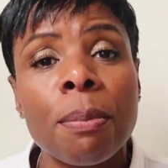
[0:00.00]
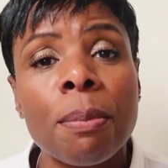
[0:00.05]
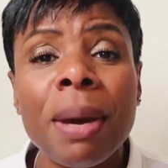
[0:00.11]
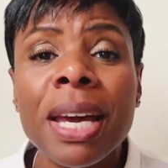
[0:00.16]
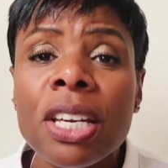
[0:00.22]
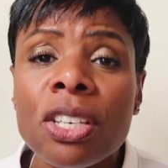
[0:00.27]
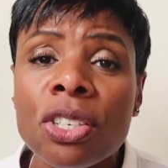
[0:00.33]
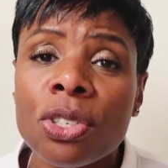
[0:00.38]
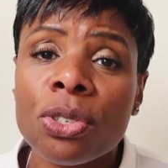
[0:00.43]
So
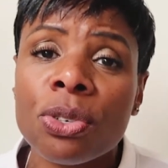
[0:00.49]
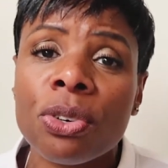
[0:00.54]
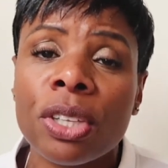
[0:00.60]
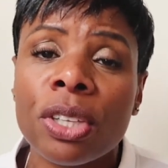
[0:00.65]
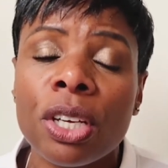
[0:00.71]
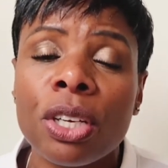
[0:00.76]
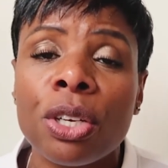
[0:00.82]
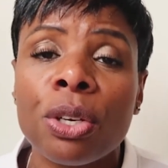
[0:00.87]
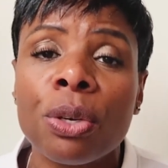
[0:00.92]
make sure
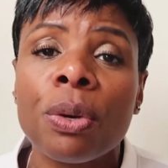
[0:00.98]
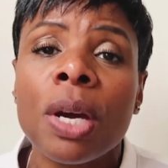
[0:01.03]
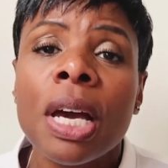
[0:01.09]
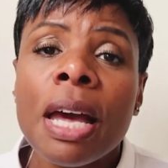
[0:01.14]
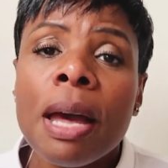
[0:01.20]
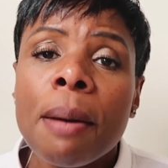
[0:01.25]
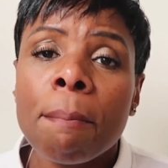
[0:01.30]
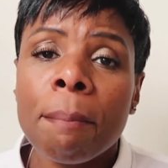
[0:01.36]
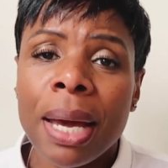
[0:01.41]
that you
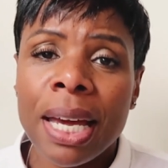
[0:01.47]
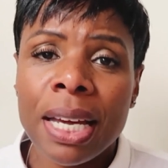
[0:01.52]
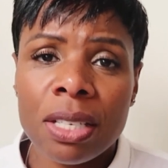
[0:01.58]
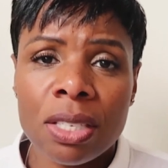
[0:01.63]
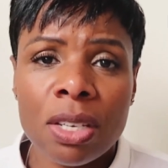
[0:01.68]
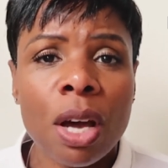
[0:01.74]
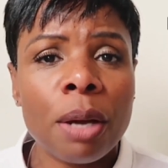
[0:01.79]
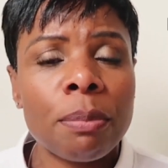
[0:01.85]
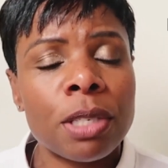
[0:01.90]

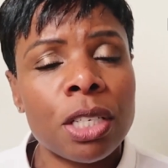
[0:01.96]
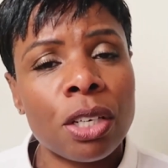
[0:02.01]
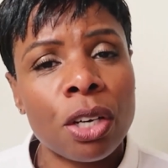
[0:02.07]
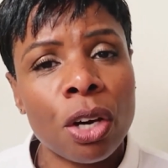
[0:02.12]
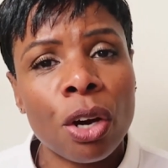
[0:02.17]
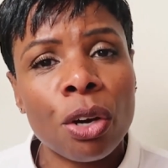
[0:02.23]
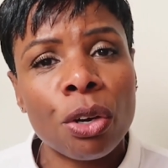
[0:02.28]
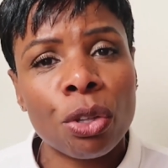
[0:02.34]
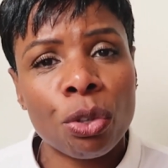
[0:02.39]
make time to
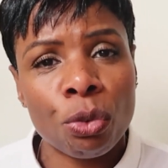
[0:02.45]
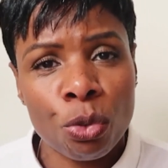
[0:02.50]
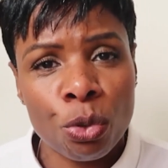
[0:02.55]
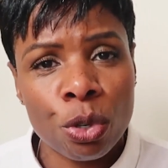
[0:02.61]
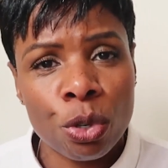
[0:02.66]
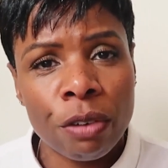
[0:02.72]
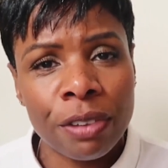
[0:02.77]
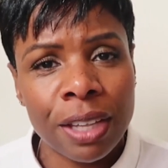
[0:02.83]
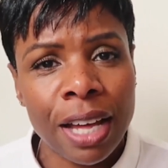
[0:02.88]
go through
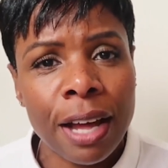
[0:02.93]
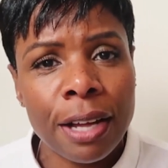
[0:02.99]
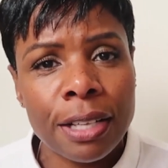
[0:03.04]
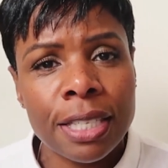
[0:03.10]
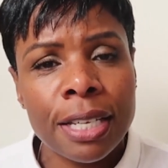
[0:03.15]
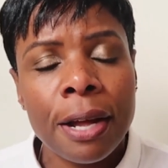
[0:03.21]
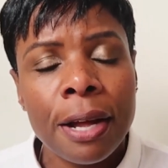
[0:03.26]
all of that.